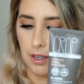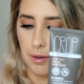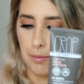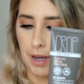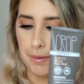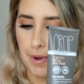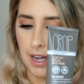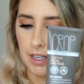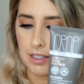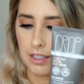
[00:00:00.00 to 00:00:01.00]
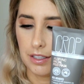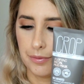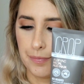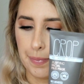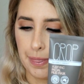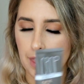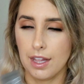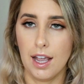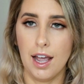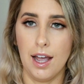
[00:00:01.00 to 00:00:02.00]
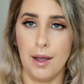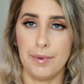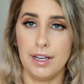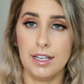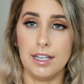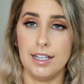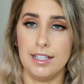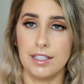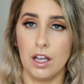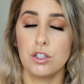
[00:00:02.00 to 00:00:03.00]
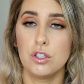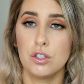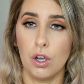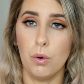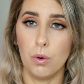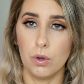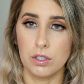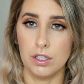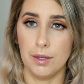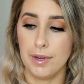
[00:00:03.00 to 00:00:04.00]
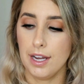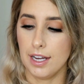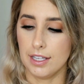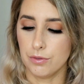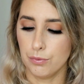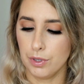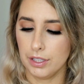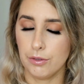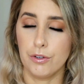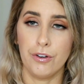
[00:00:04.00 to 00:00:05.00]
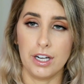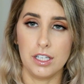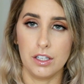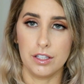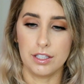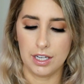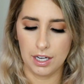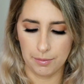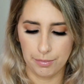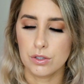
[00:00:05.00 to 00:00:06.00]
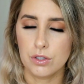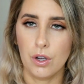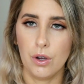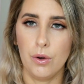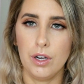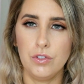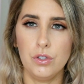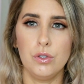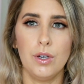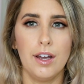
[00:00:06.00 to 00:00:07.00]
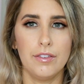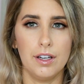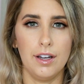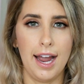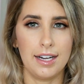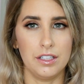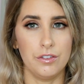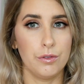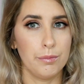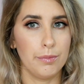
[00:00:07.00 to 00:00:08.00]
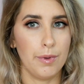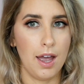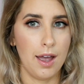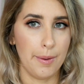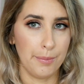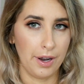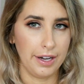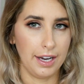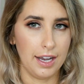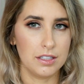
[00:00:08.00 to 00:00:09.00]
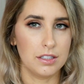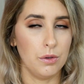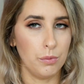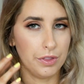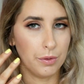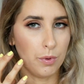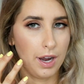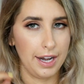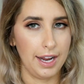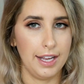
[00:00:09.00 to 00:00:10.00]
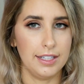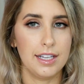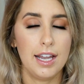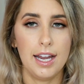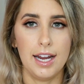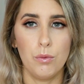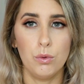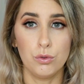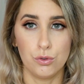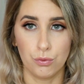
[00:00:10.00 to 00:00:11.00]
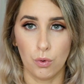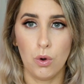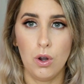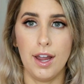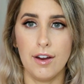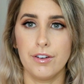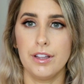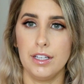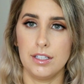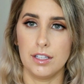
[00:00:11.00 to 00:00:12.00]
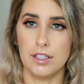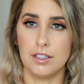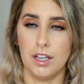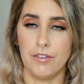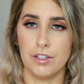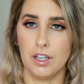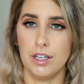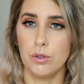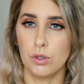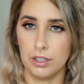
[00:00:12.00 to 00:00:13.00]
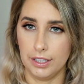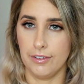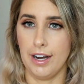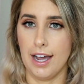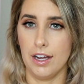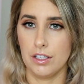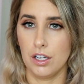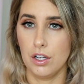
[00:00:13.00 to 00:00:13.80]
mud mask. It is so awesome. It's really refreshing on the skin. Also, if you do have an active breakout, so with the whiteheads, it will draw everything to the surface, so it'll clear out